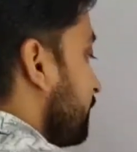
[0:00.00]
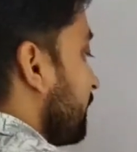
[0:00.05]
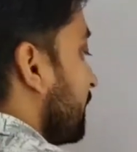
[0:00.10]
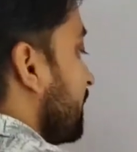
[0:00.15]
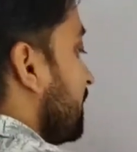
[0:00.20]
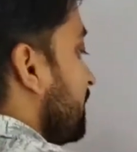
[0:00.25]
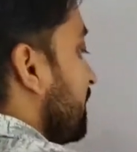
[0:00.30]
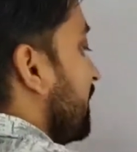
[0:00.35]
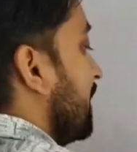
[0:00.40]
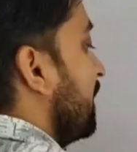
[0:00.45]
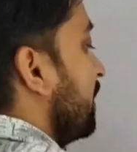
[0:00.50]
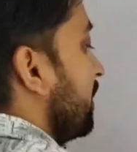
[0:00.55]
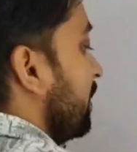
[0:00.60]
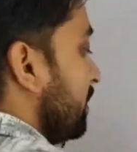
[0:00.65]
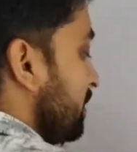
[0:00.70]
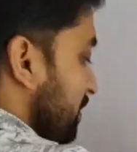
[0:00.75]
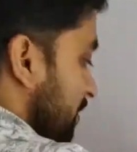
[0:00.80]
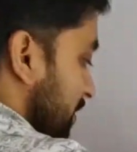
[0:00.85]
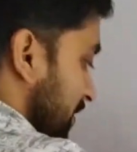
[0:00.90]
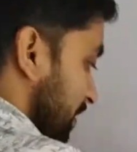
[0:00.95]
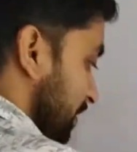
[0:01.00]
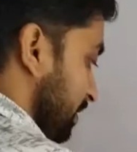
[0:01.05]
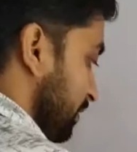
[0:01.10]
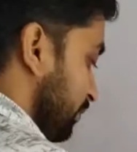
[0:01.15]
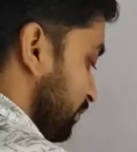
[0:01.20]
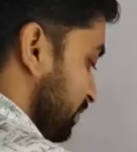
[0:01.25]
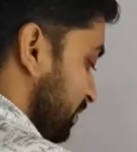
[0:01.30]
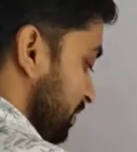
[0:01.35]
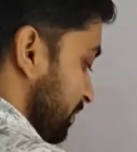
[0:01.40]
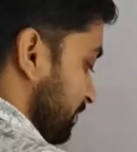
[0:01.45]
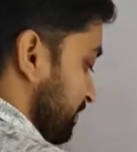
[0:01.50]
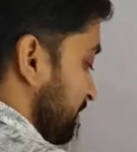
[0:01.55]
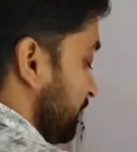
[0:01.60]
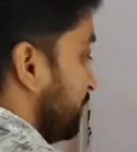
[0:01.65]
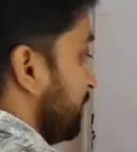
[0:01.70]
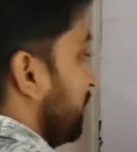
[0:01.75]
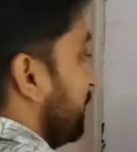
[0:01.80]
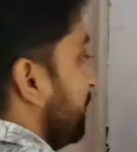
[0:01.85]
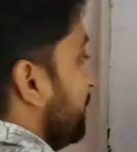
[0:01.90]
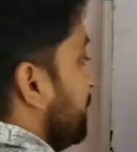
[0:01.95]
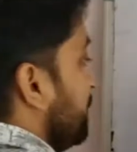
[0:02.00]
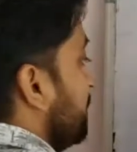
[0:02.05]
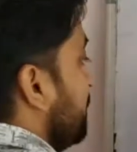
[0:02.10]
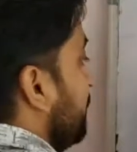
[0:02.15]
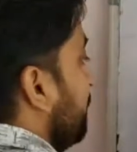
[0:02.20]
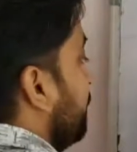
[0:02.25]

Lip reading: there are all other uses of simple present in